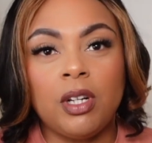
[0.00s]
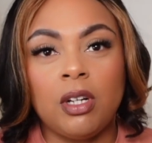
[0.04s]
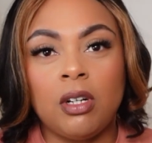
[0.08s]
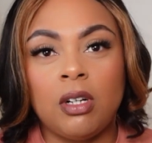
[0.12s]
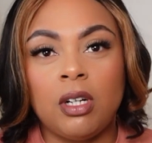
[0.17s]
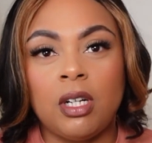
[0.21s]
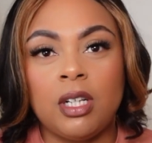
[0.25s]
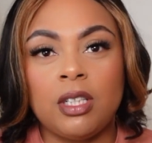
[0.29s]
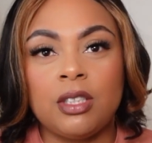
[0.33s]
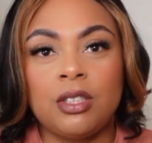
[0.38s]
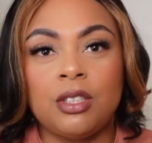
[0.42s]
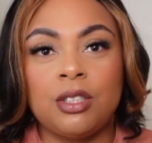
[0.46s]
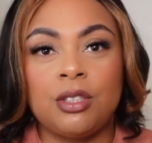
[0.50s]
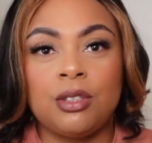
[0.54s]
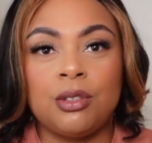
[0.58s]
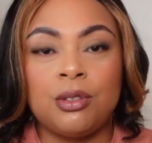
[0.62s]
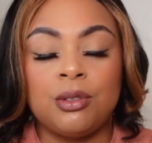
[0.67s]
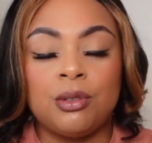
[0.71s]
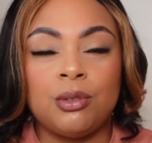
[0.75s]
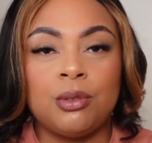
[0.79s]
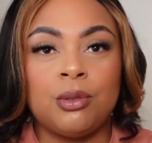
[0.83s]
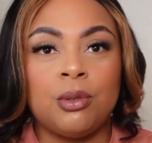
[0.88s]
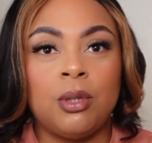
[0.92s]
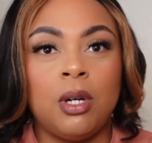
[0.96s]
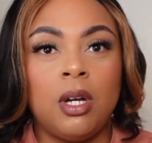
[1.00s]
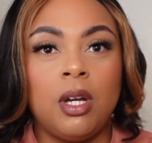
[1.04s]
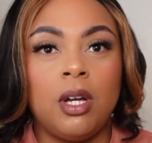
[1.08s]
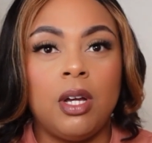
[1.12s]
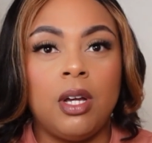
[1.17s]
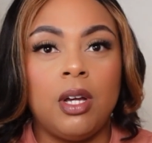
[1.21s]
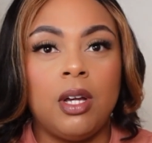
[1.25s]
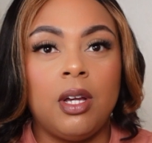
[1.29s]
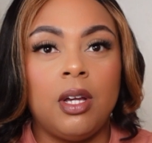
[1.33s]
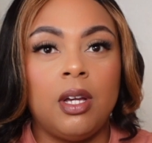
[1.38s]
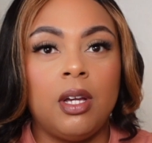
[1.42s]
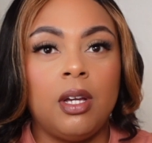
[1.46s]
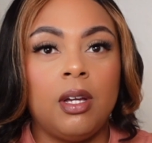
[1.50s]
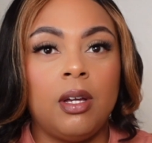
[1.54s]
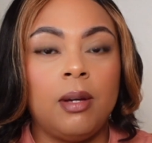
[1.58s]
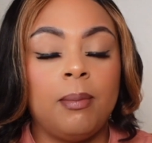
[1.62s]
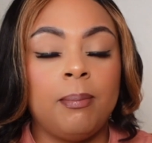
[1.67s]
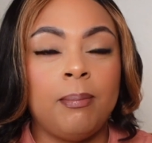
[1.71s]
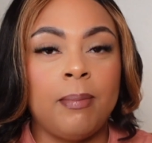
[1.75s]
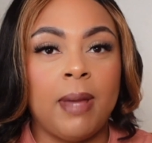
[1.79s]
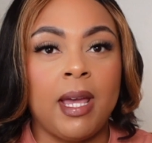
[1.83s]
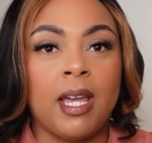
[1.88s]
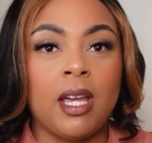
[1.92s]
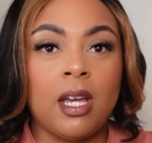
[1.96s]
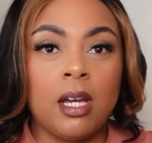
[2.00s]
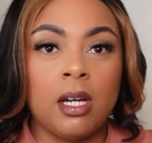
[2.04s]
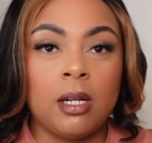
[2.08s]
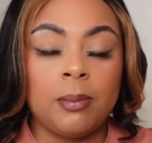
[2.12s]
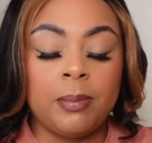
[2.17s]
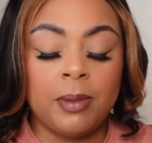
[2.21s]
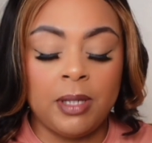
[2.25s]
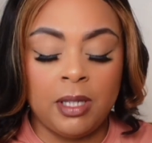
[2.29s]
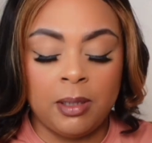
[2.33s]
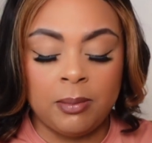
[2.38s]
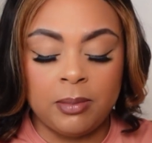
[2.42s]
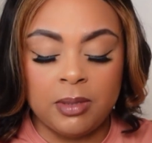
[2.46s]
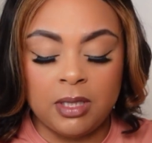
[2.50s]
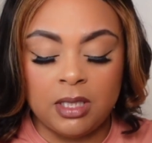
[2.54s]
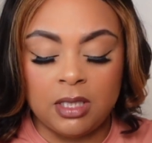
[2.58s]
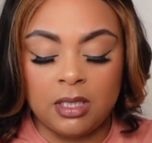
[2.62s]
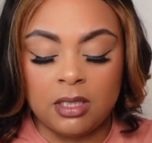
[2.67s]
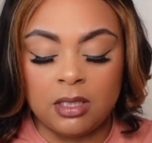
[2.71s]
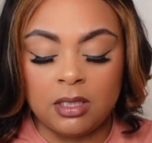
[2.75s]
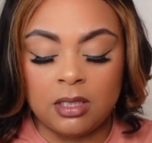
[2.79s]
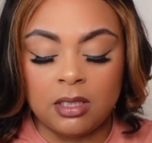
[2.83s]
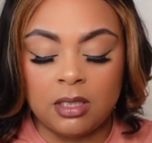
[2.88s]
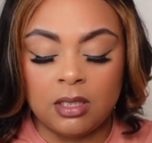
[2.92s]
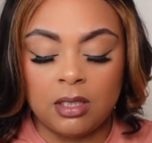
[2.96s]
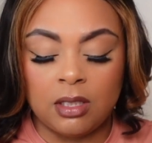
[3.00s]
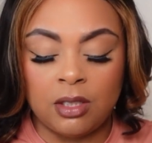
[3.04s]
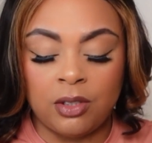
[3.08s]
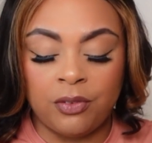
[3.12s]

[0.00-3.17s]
on to makeup empties.